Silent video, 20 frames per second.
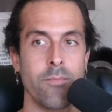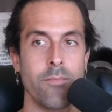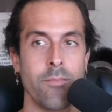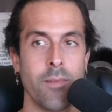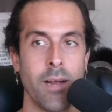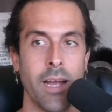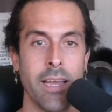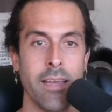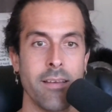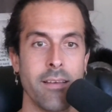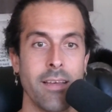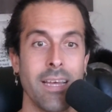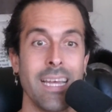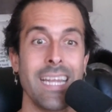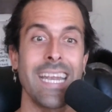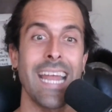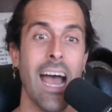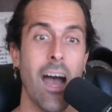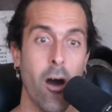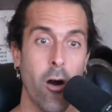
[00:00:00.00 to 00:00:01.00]
Right?
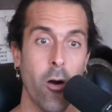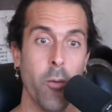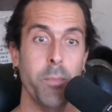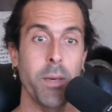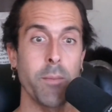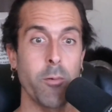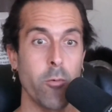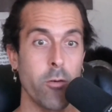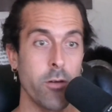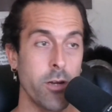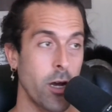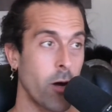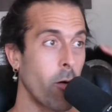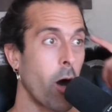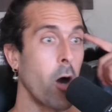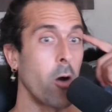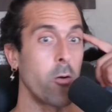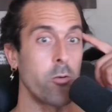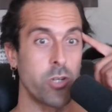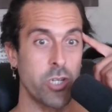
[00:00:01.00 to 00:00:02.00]
Now people would know,
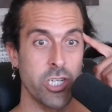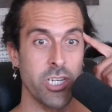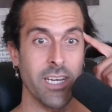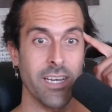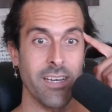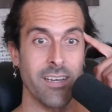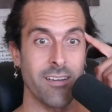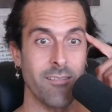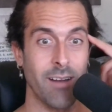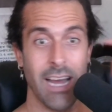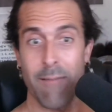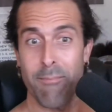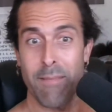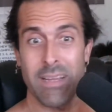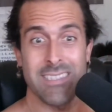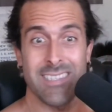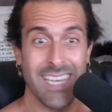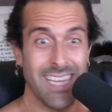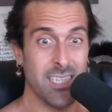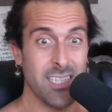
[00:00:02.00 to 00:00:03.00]
oh shit, right? I'm
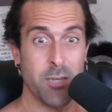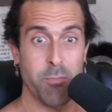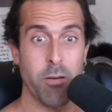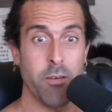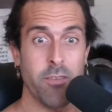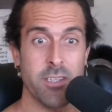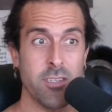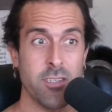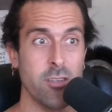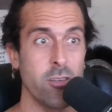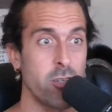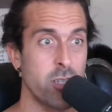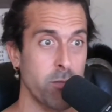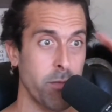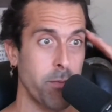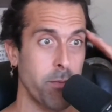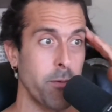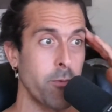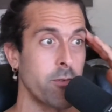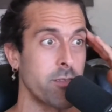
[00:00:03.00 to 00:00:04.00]
not saying that's a perfect solution,
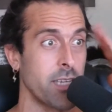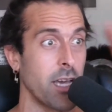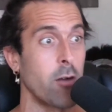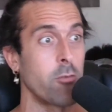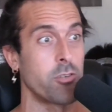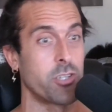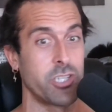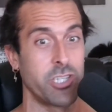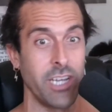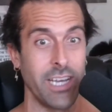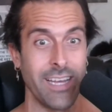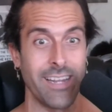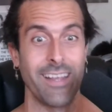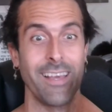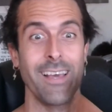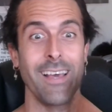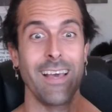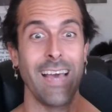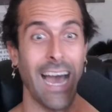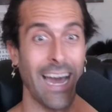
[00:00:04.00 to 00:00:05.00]
but people will say, oh shit,
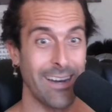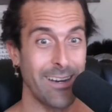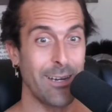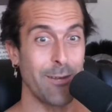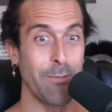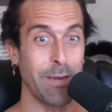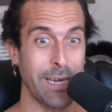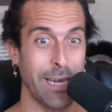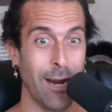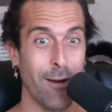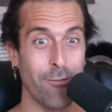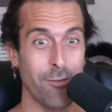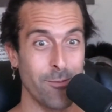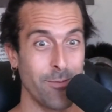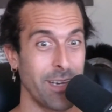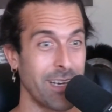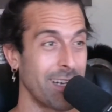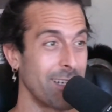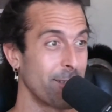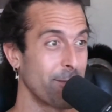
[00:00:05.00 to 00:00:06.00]
I need to be careful
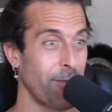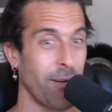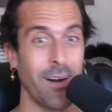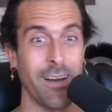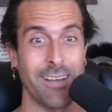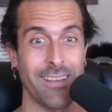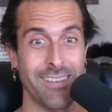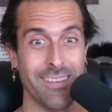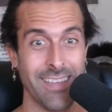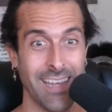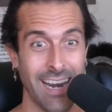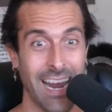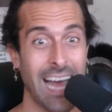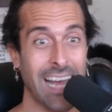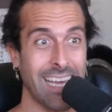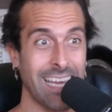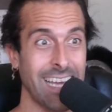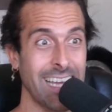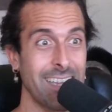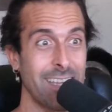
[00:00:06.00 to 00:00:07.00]
because fuck, then I
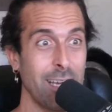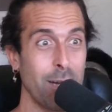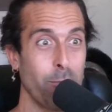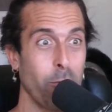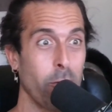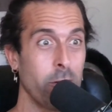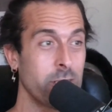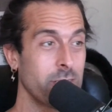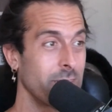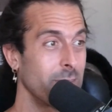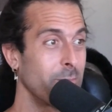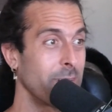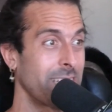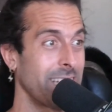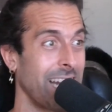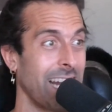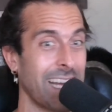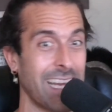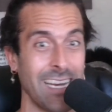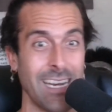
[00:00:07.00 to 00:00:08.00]
can get the abortion, but
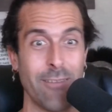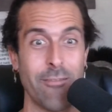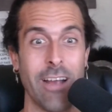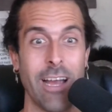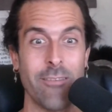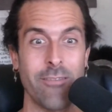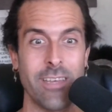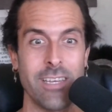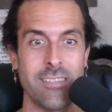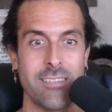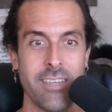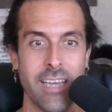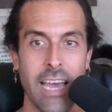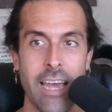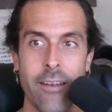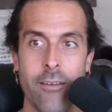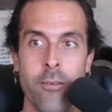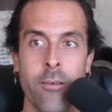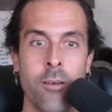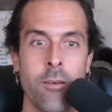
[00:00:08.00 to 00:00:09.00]
then I can never have kids
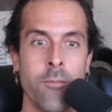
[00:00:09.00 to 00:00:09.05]
again.